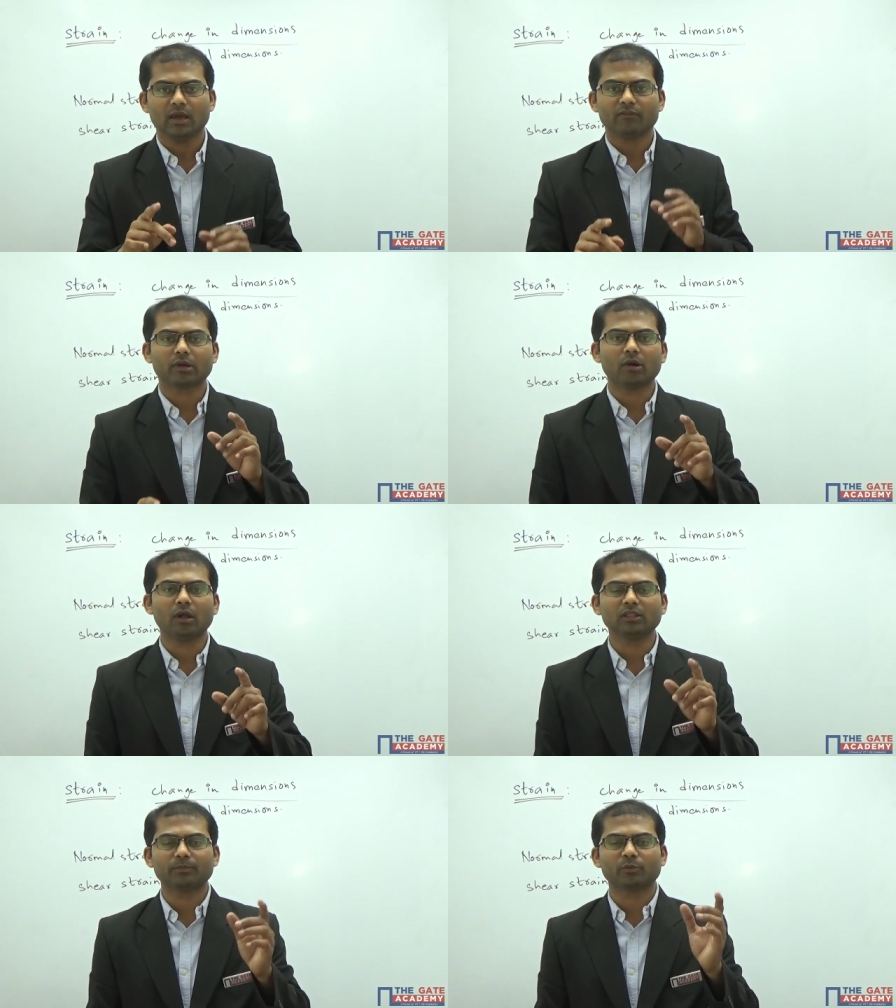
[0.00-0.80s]
we
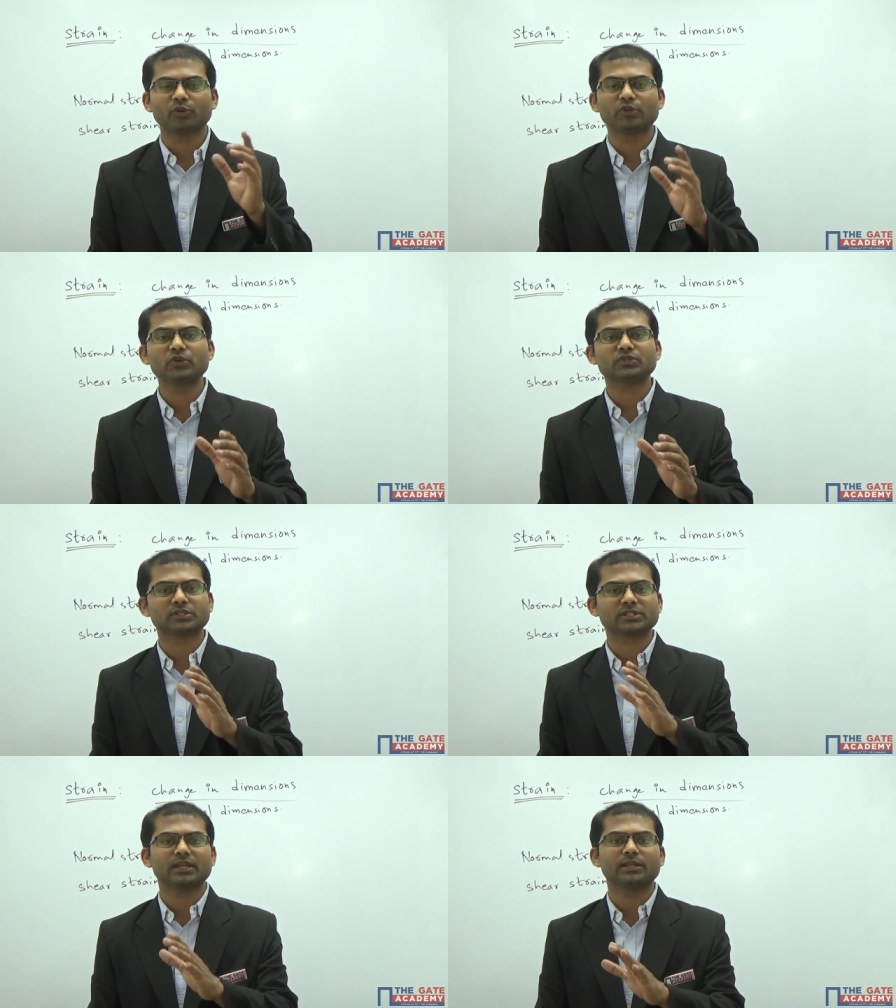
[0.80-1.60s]
call the producer
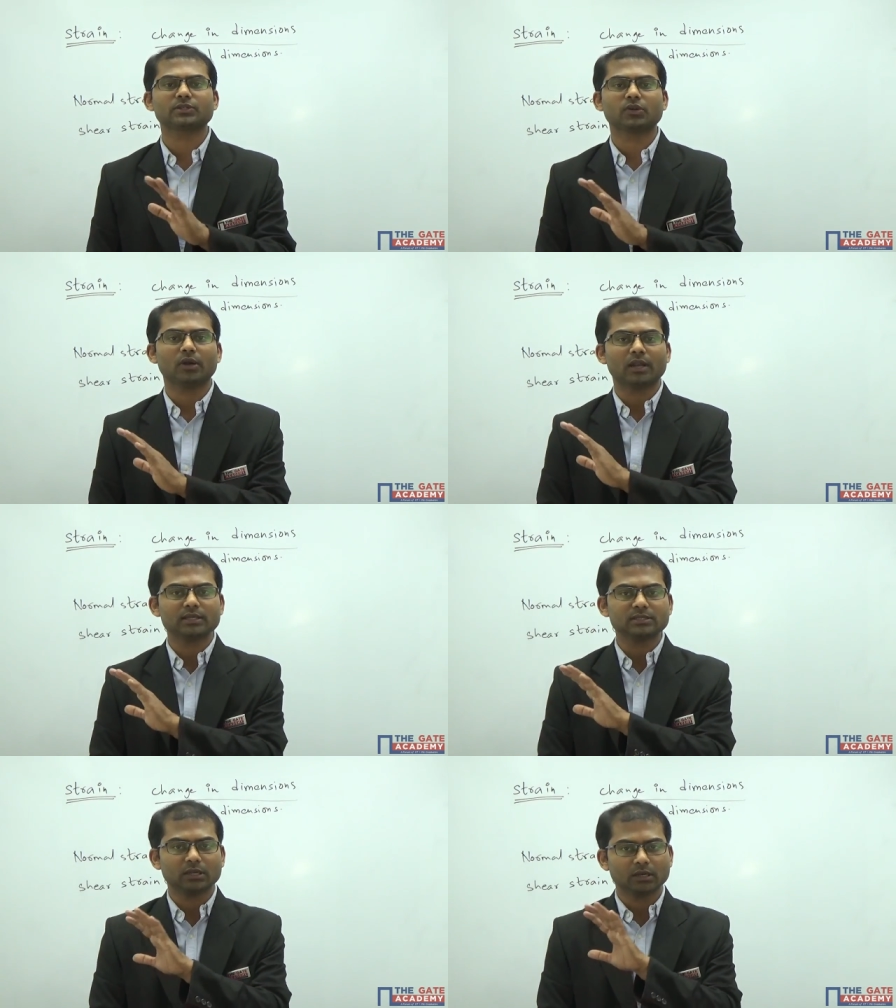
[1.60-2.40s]
strain is called
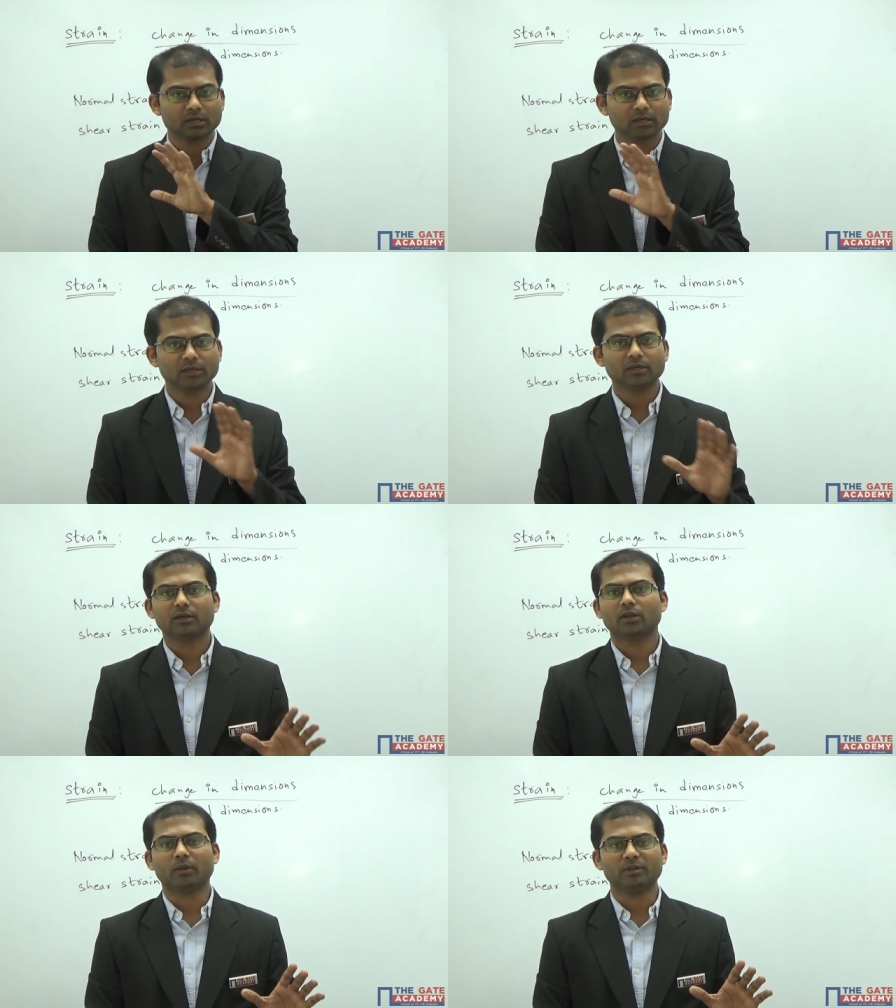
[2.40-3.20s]
as
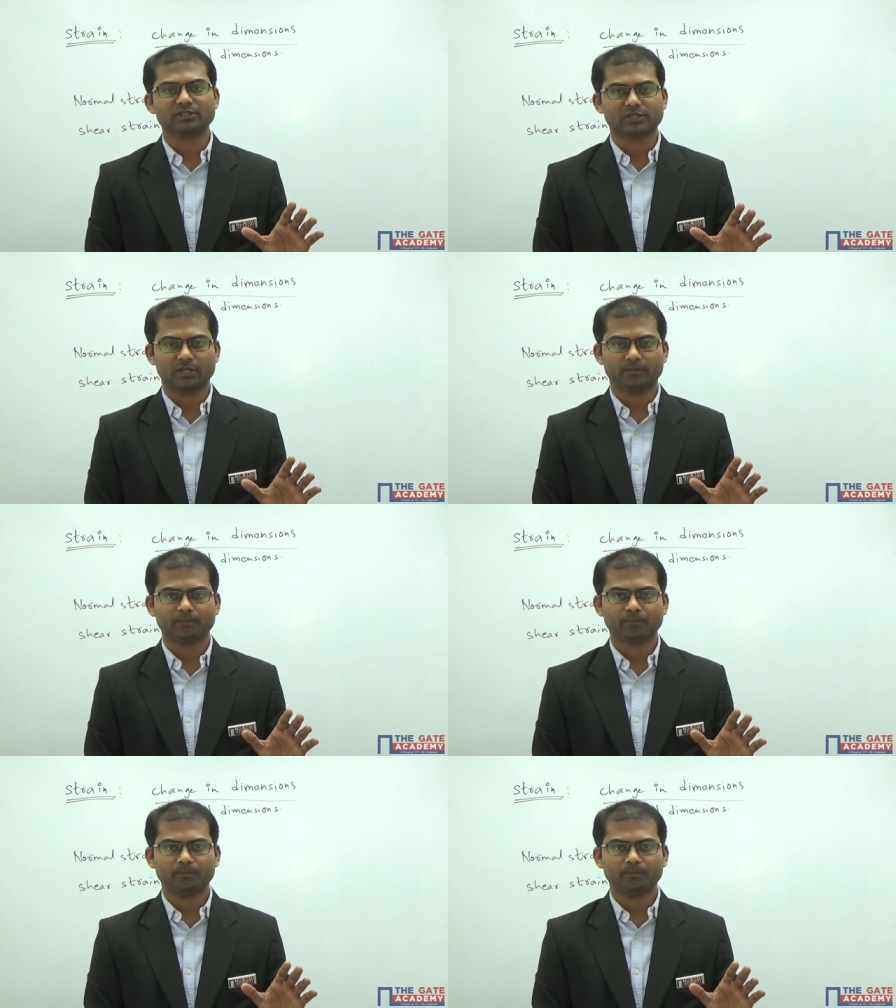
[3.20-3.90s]
normal strain.